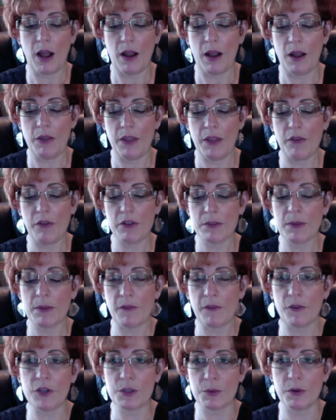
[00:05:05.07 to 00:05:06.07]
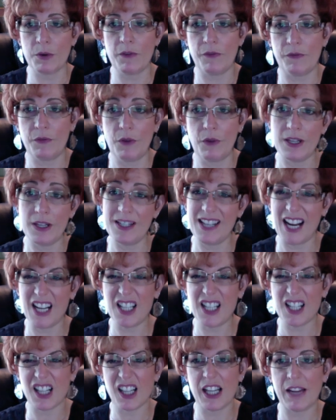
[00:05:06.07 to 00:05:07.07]
That was my first one. It's
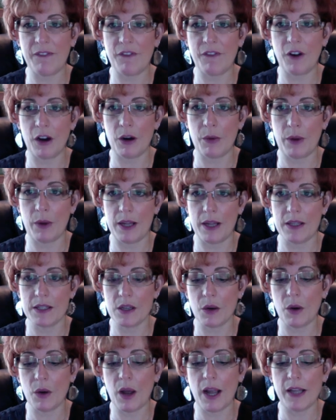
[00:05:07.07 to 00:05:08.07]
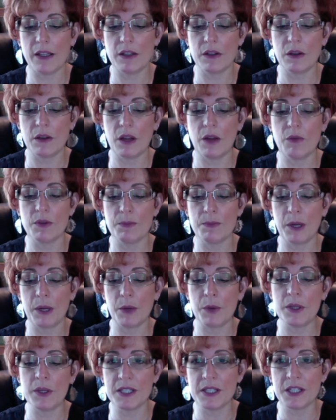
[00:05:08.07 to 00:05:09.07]
technically far away, so but it
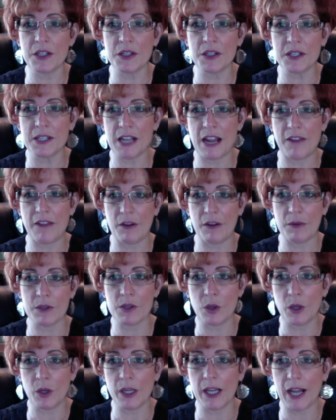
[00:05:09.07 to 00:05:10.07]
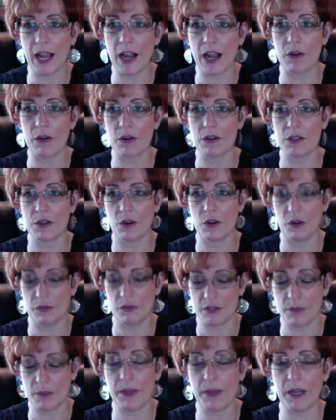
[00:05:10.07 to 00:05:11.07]
was still safe. It was only an hour, so if
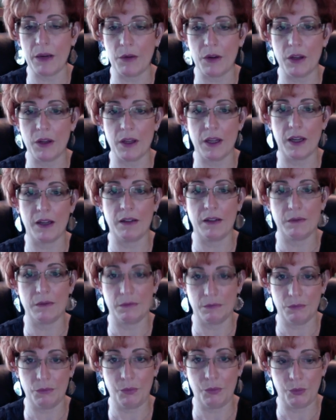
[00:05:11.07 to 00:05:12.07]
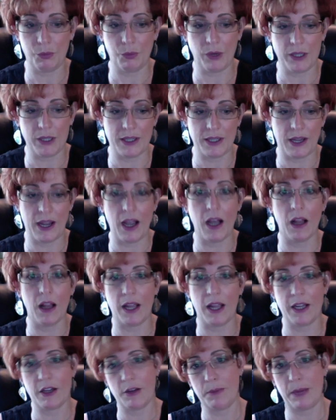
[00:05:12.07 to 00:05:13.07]
something really went to hell,
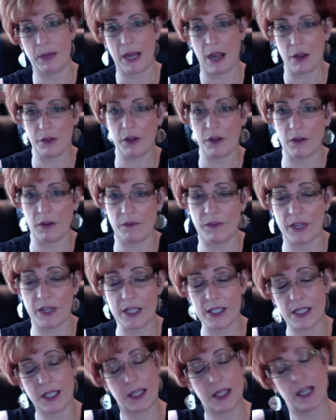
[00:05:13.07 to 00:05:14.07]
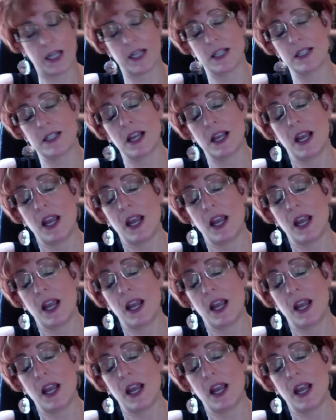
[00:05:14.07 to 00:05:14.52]
I could be out there and fixing things.